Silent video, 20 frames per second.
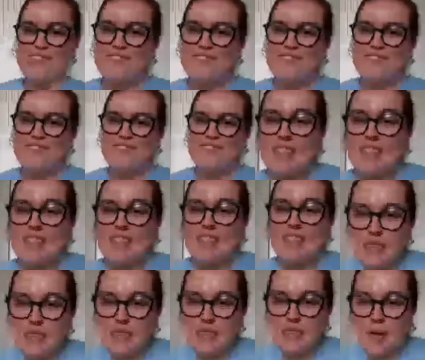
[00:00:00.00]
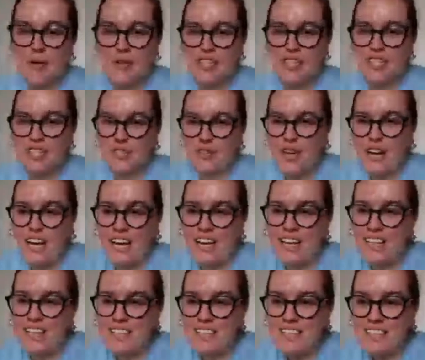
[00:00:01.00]
I love those emojis, you
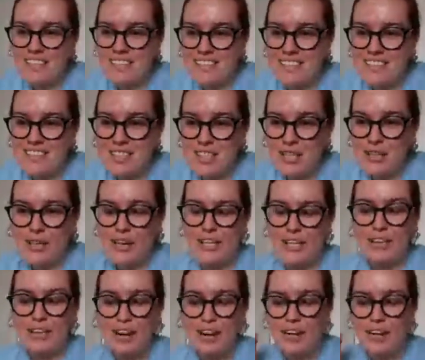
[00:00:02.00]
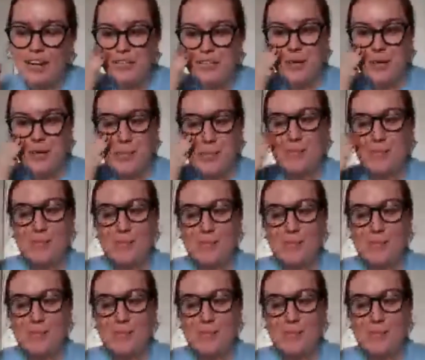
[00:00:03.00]
guys. You guys are awesome.